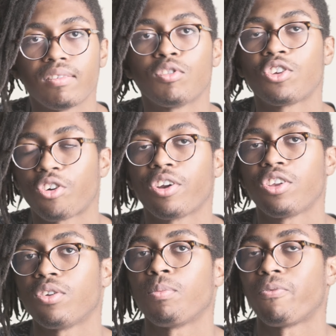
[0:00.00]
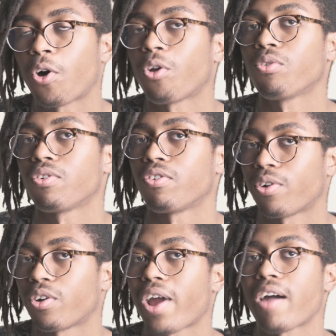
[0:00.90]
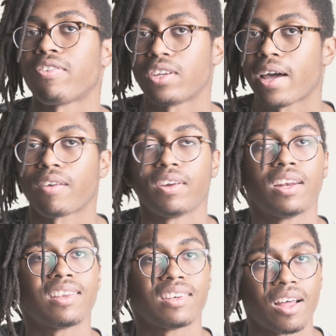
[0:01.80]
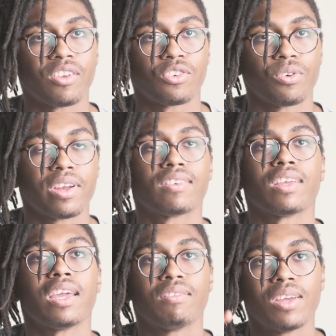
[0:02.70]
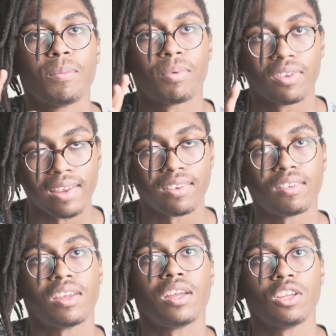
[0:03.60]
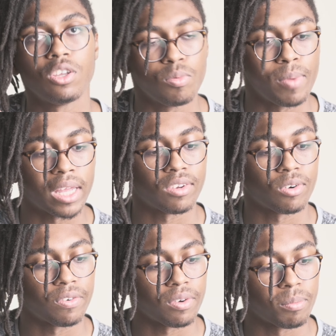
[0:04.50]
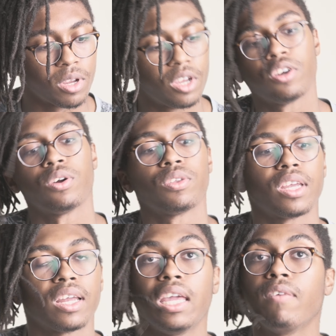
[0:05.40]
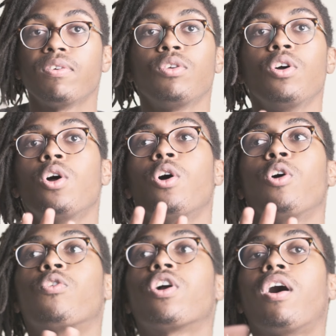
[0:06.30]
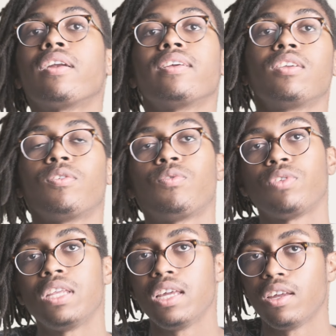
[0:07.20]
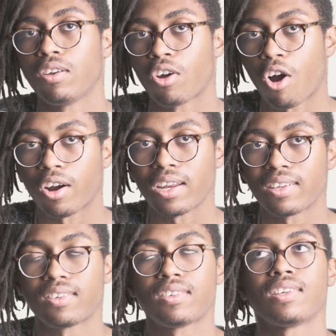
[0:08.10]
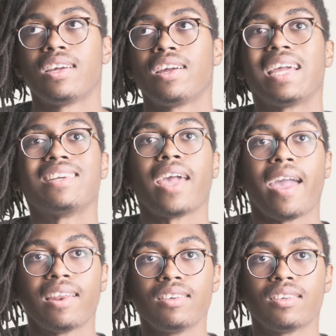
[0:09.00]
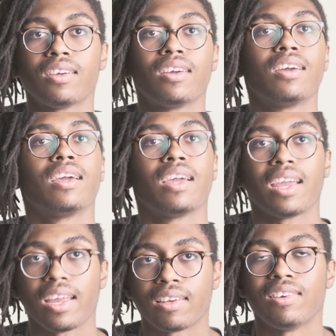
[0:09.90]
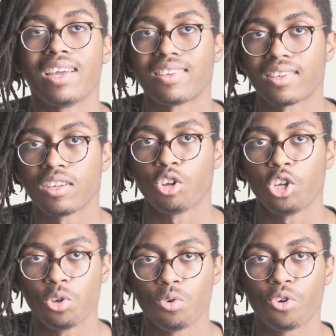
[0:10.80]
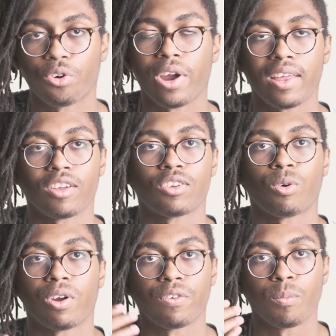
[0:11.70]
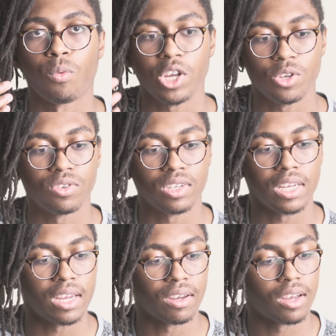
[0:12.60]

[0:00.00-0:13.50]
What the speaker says: stories, photographs, photography doesn't tell stories. It presents a scene, you make a story from your own thing. Even regardless of the artist's intent, it's still you creating a story from what you see